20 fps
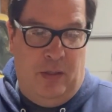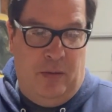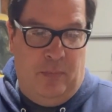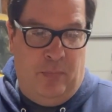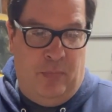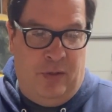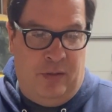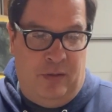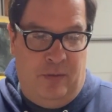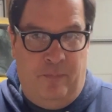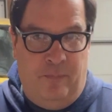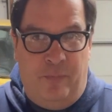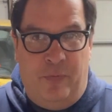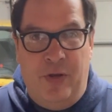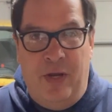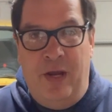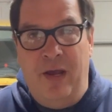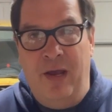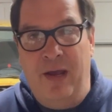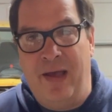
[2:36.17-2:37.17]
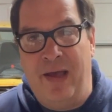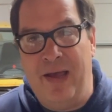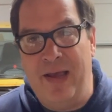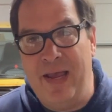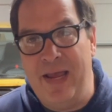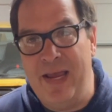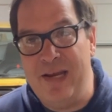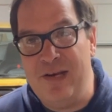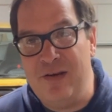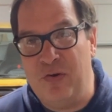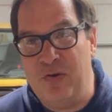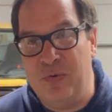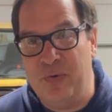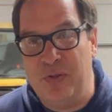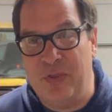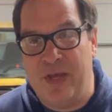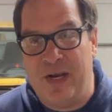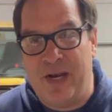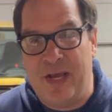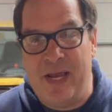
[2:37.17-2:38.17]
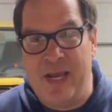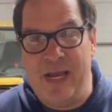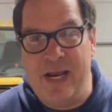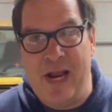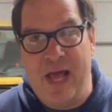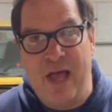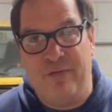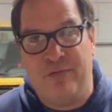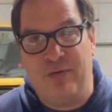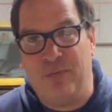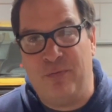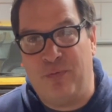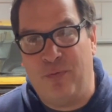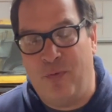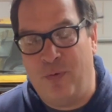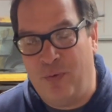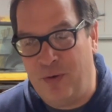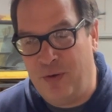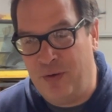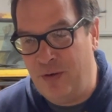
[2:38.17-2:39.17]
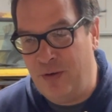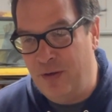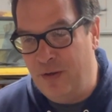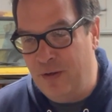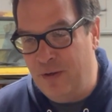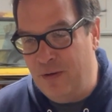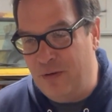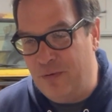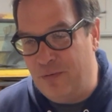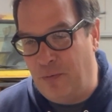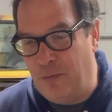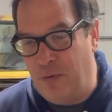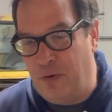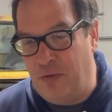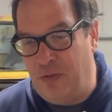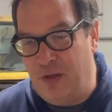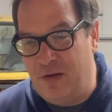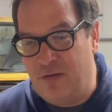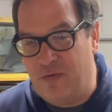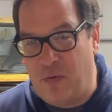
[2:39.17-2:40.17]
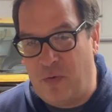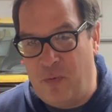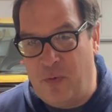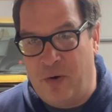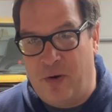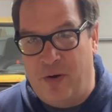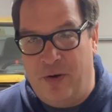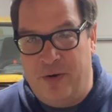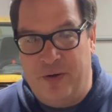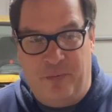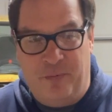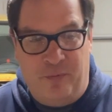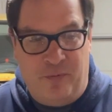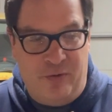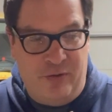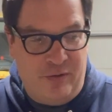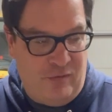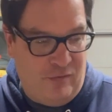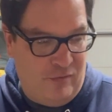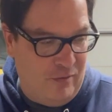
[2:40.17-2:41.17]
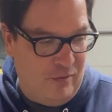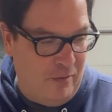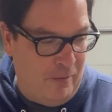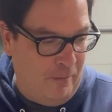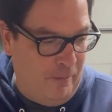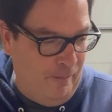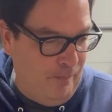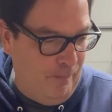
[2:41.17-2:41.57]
But I hate doing that. I hate having four things to work on at once. So